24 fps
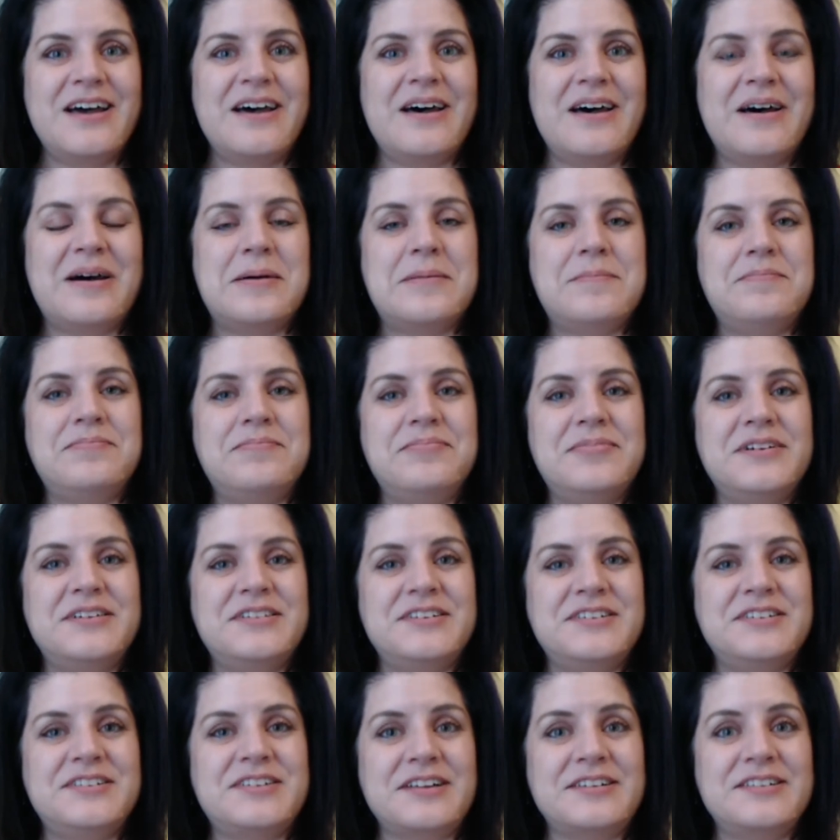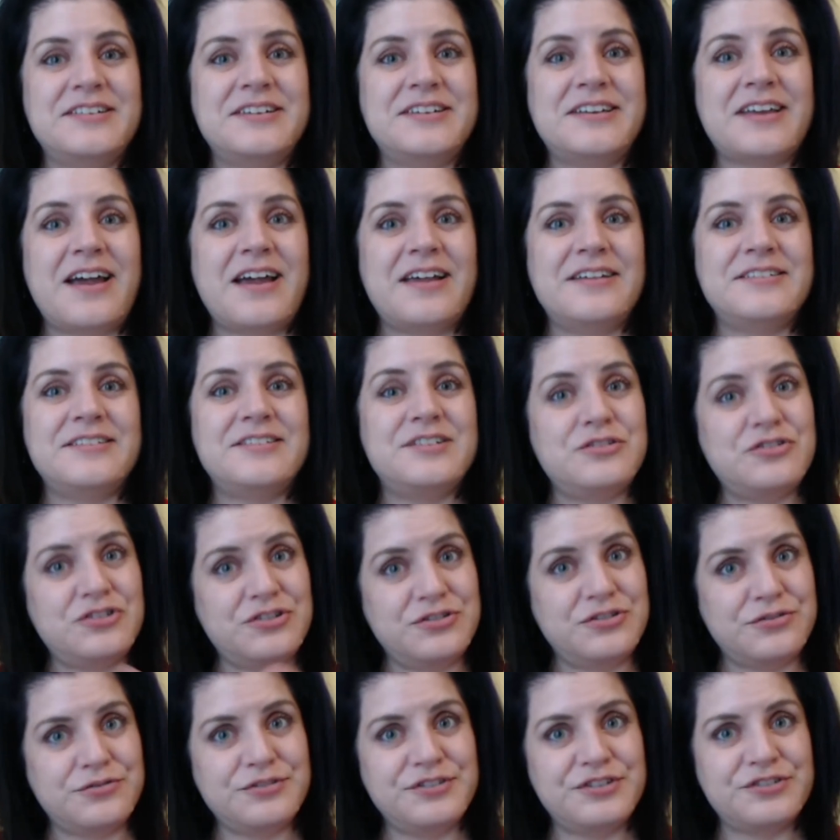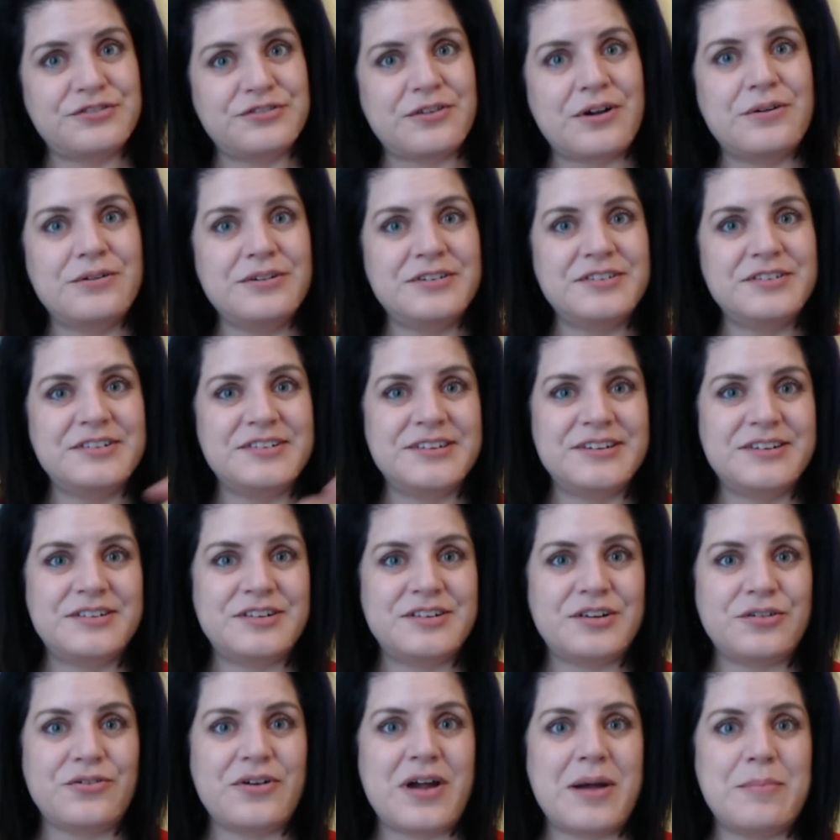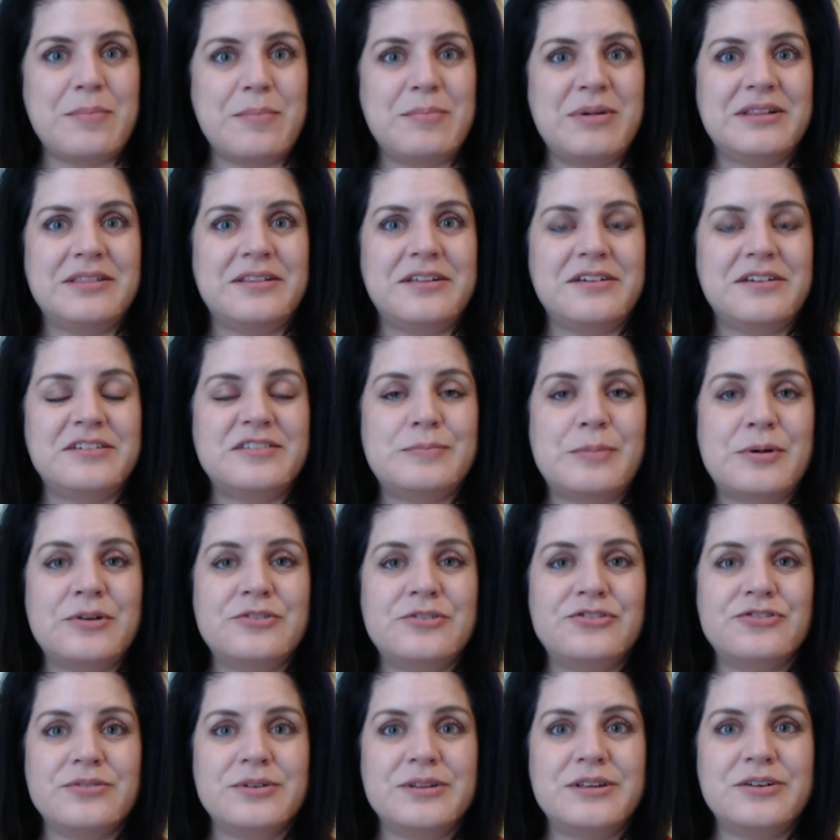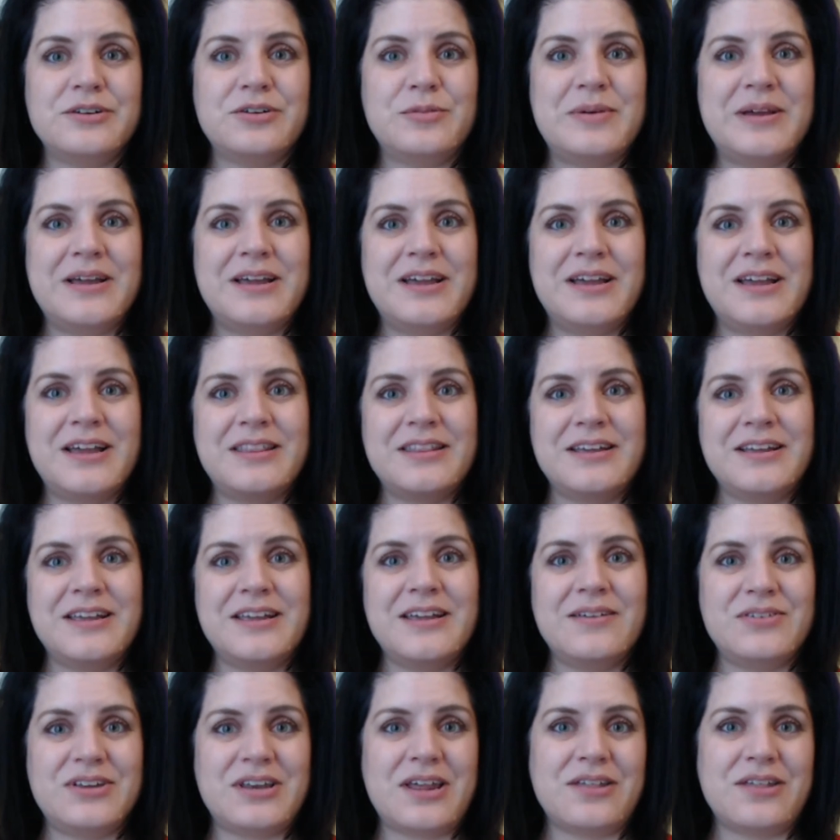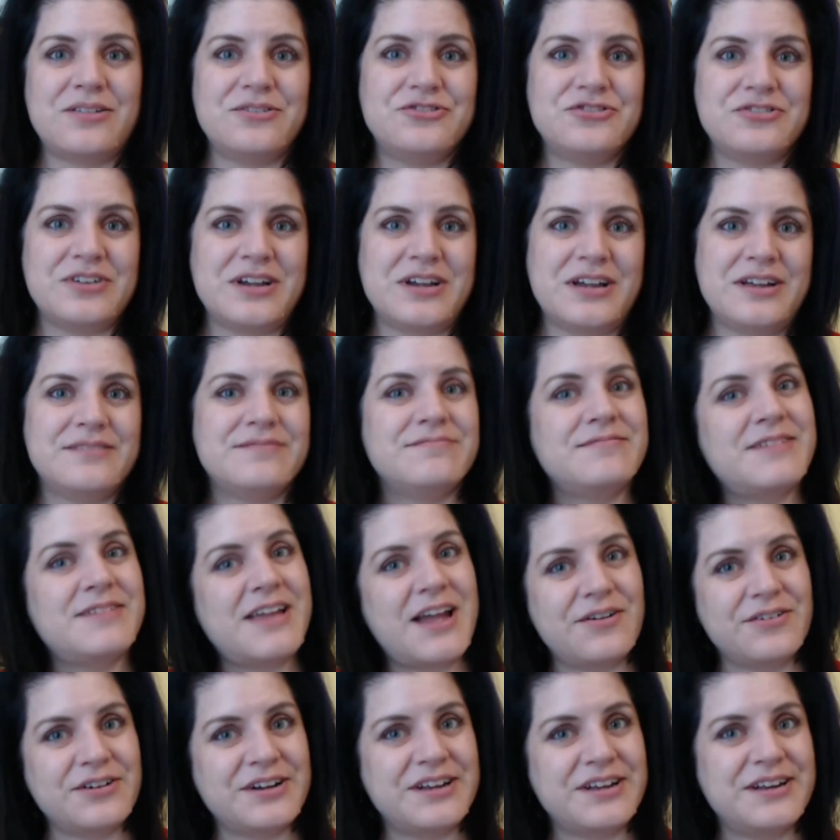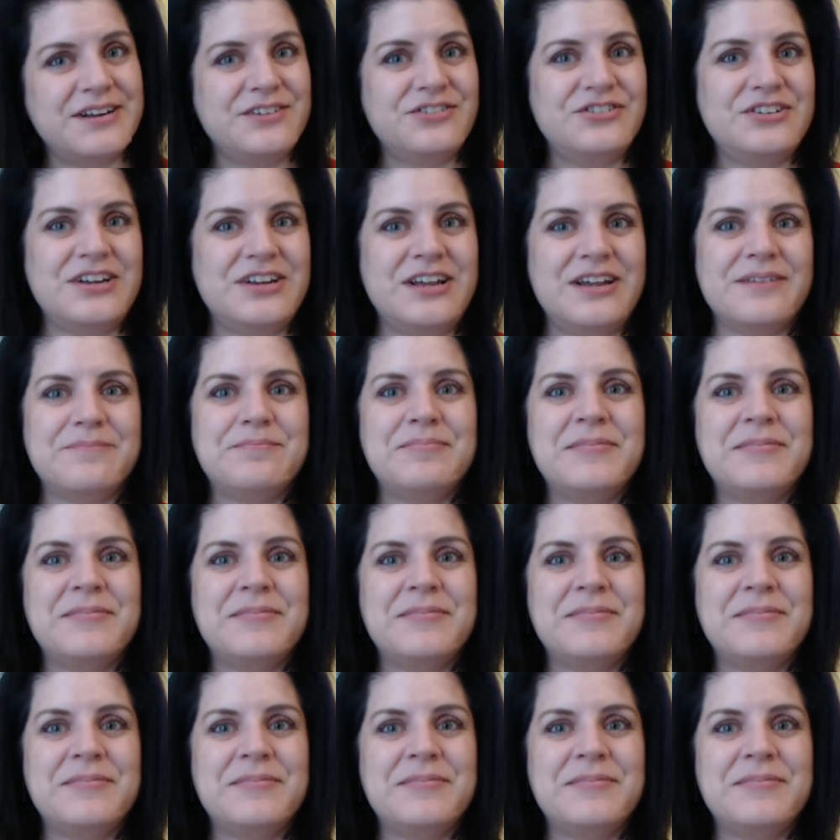Desensitize, 2 strokes, so you're upping the exposure a little bit, and then give another treat, counter conditioning.